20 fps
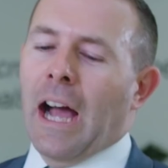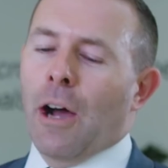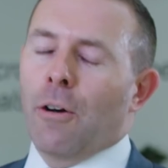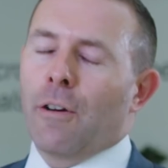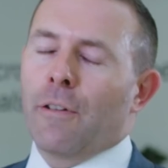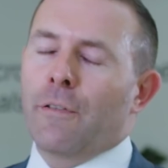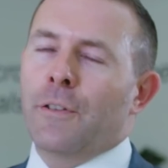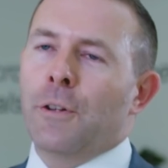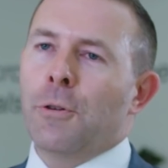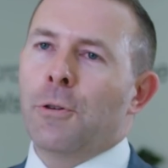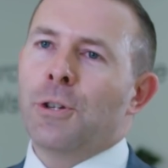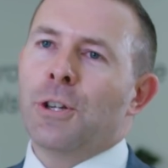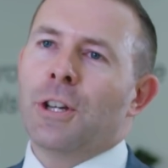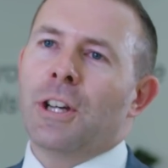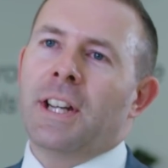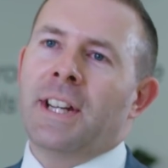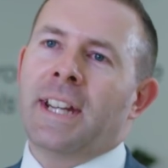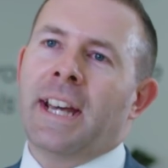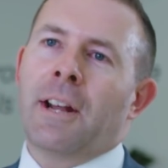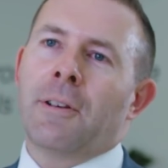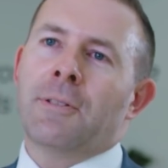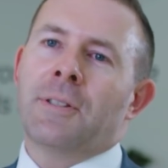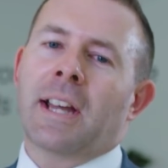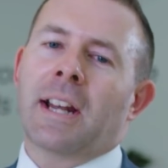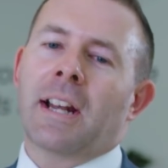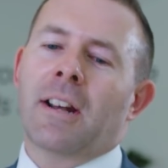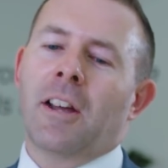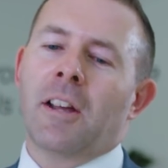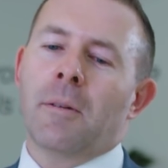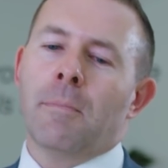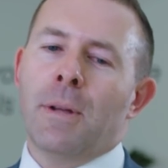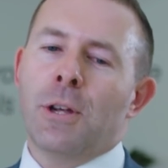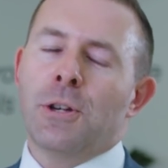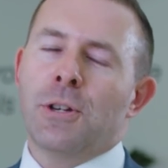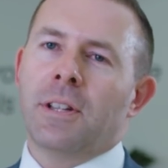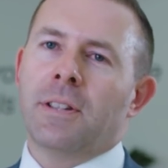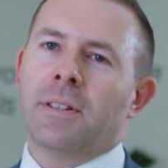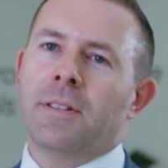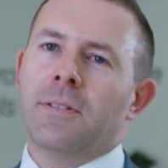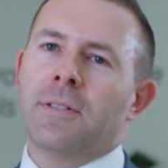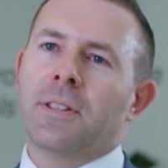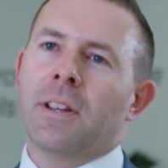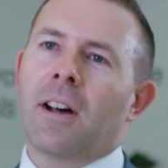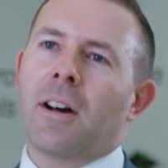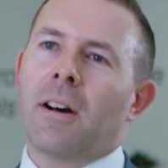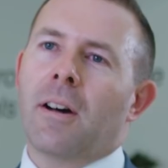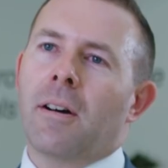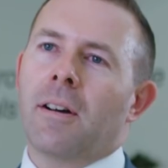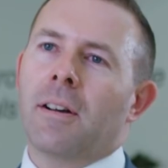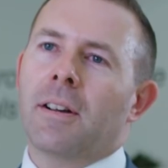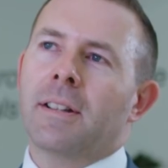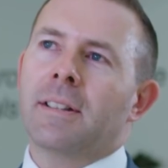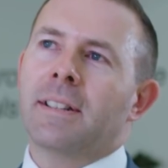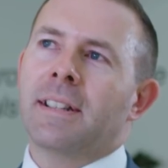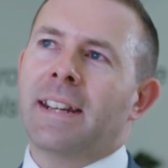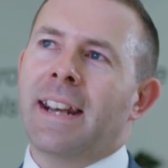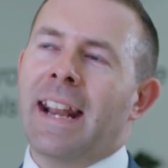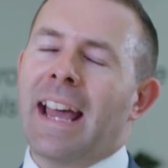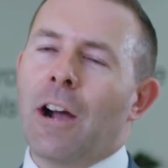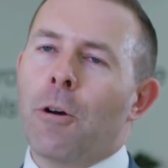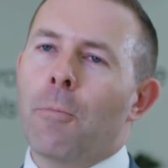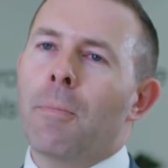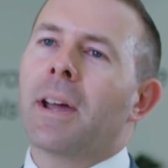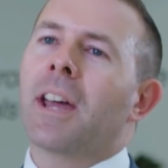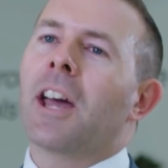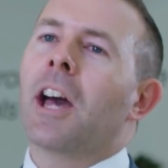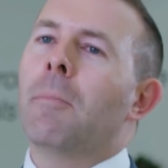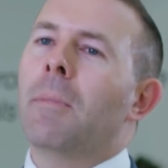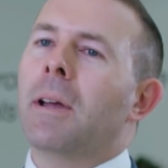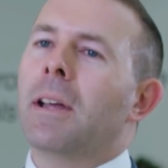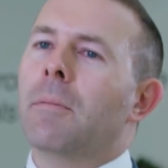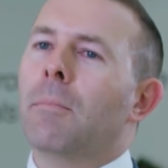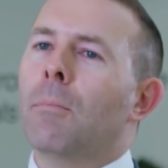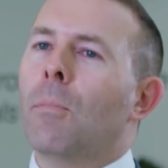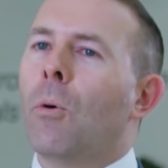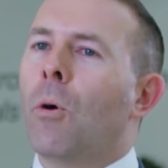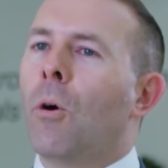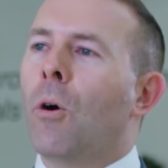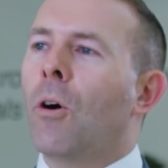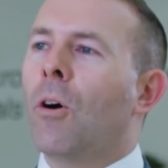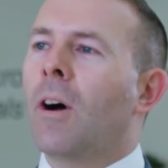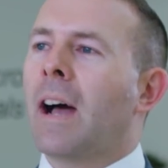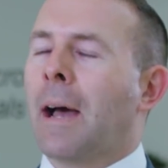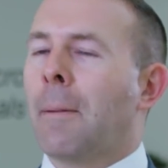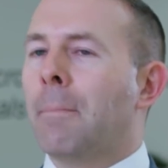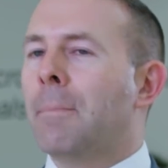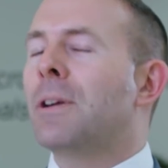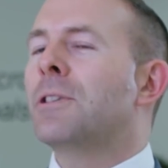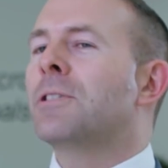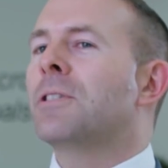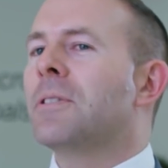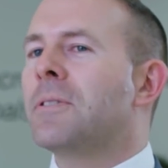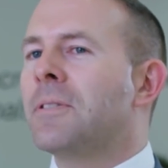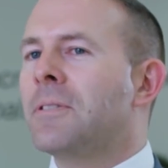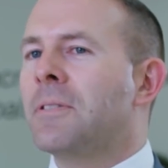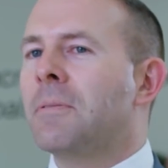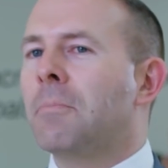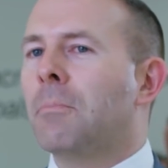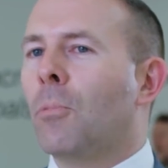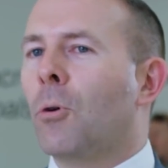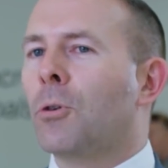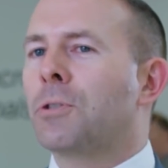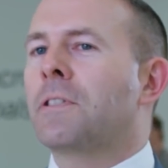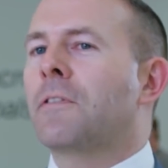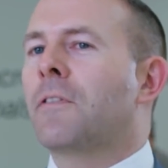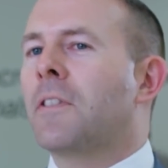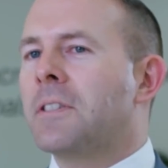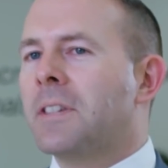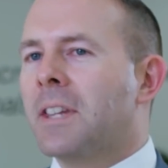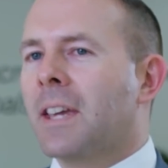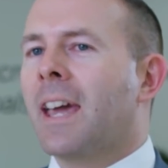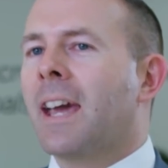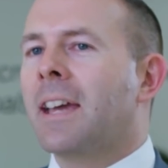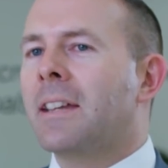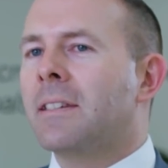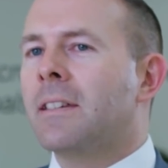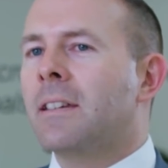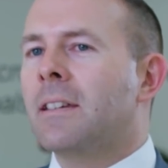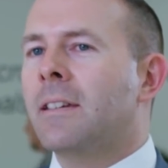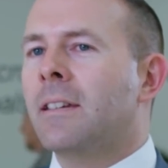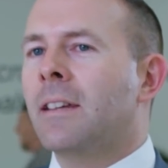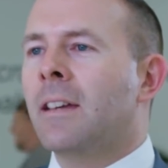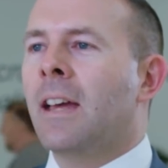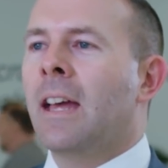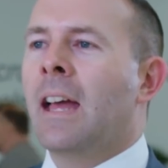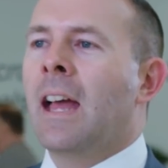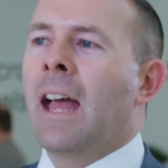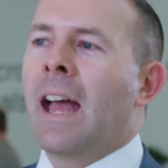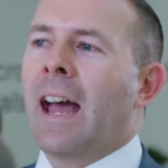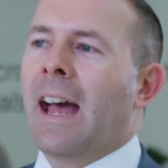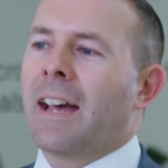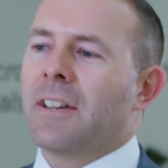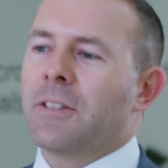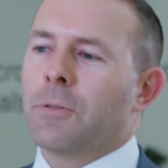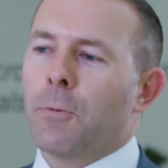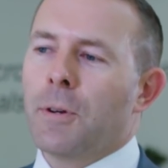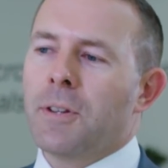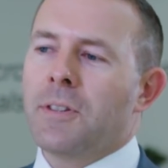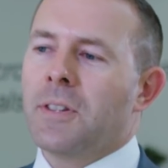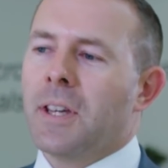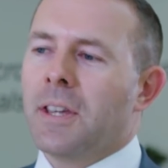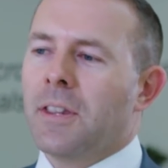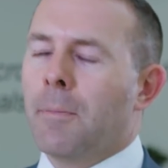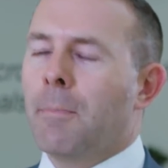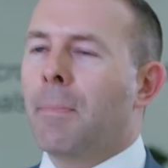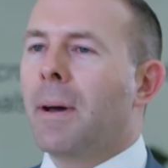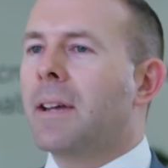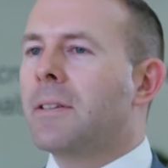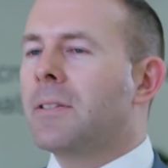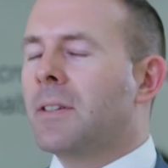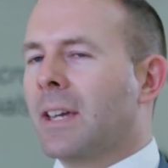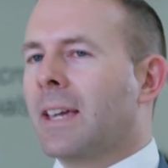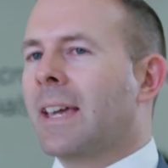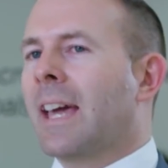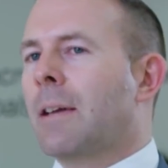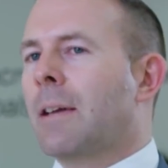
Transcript: Our future nanosatellite missions are now becoming more ambitious, more sophisticated, as we see the basic